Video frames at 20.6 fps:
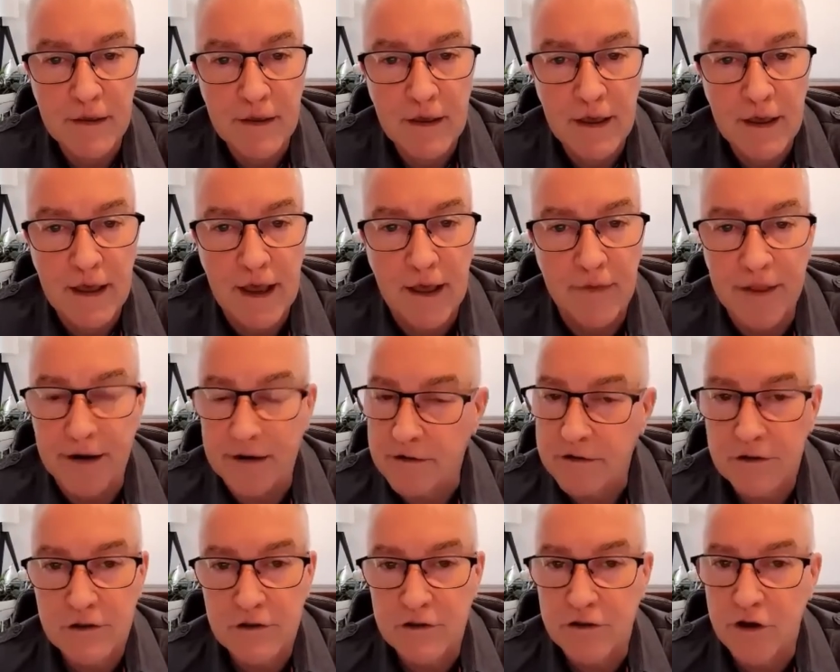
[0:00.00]
Uh-huh. And that
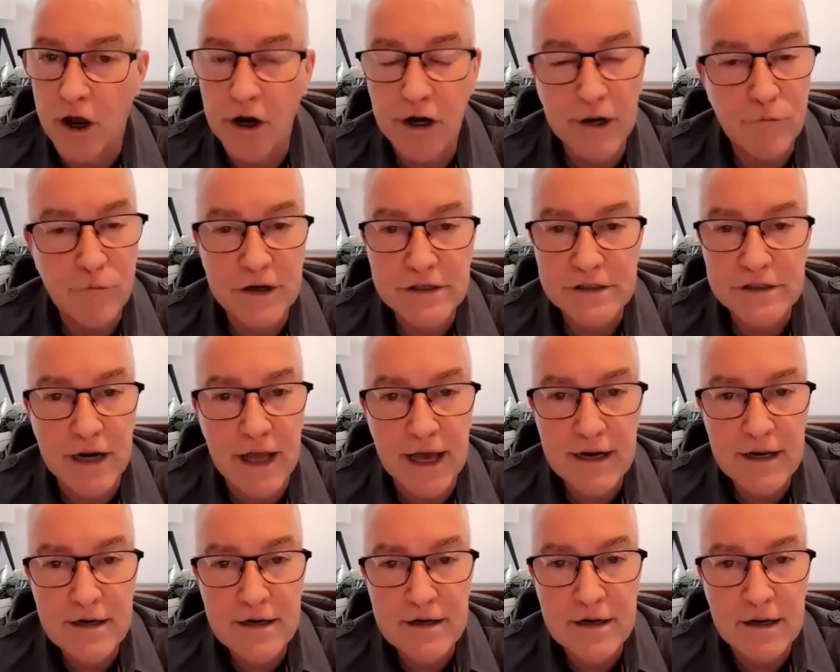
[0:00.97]
totally
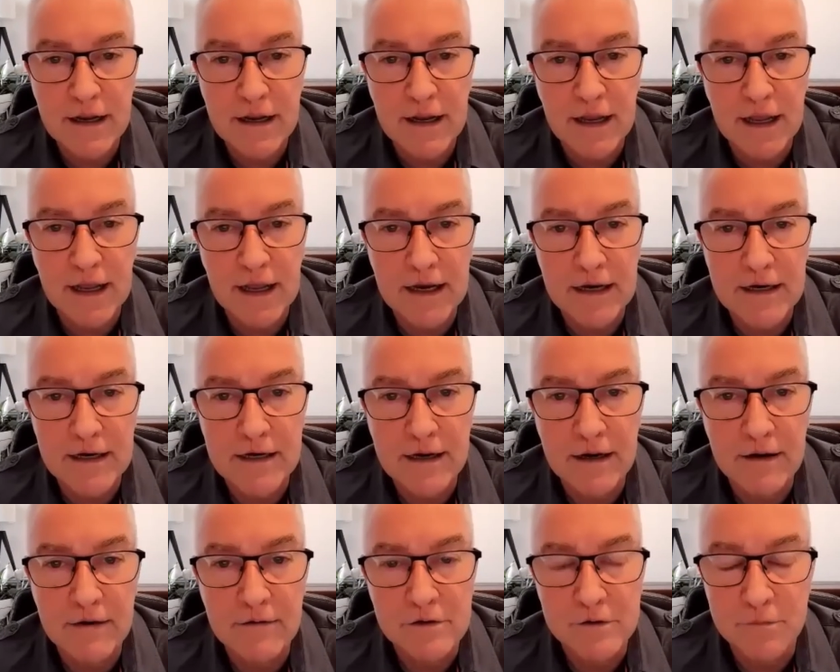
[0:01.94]
resonated.
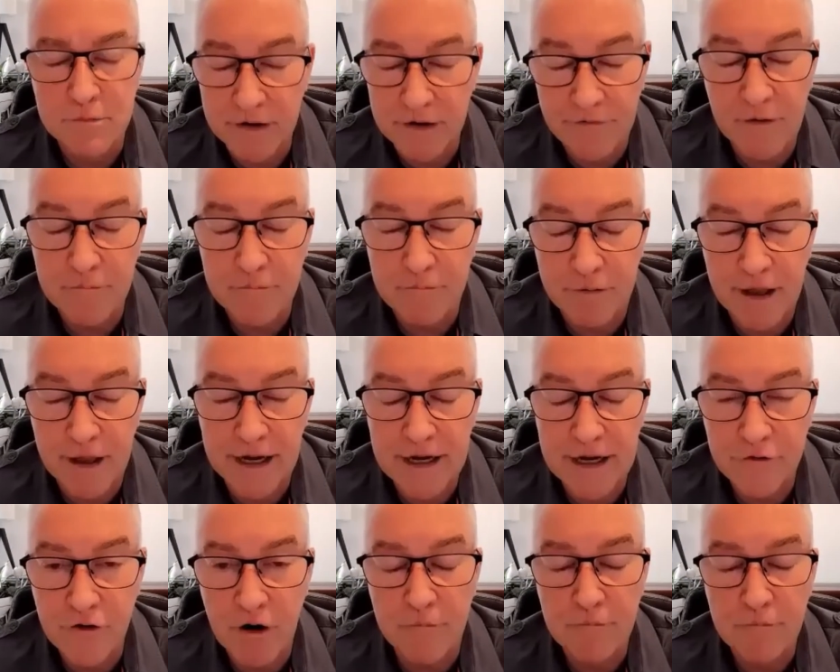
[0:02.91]
It was a bit of a
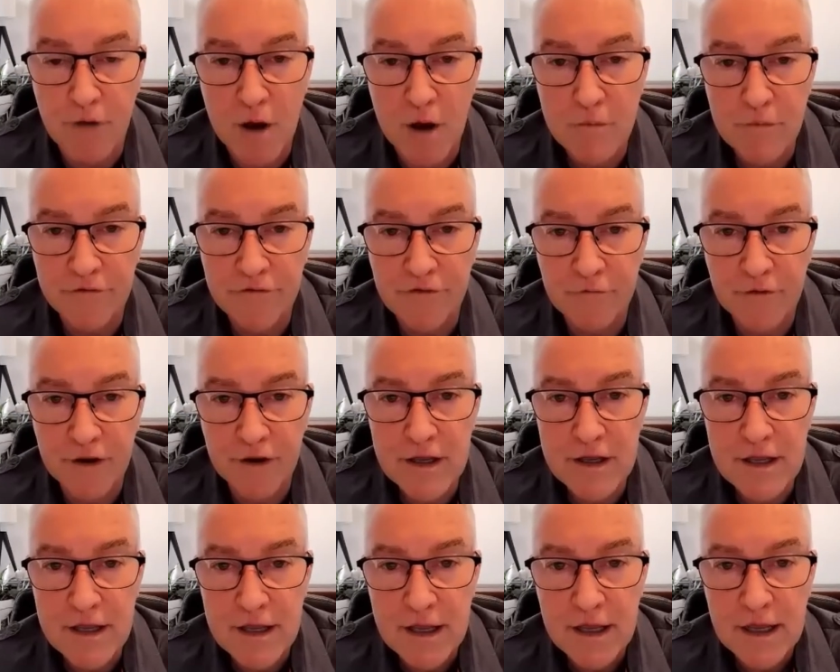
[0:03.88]
penny drop moment for
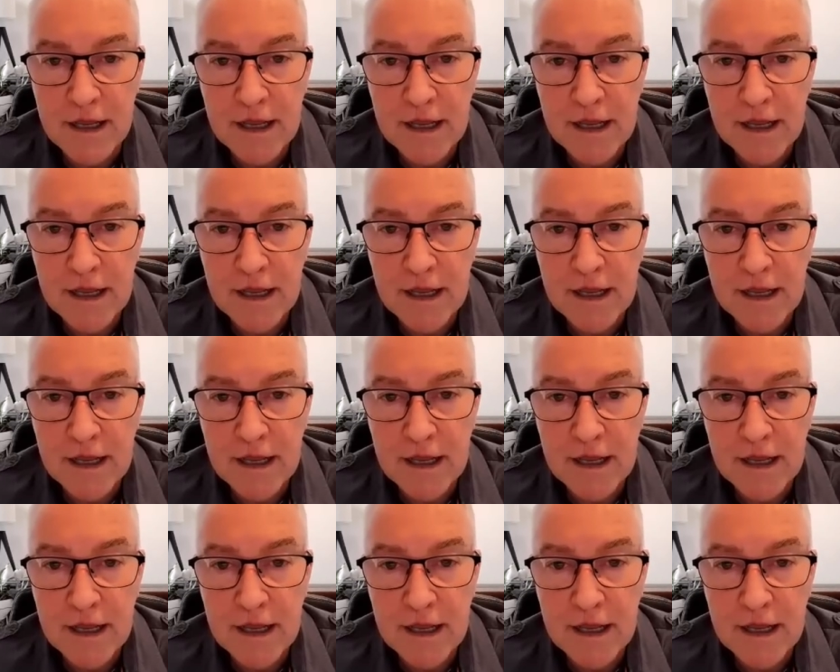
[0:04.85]
me.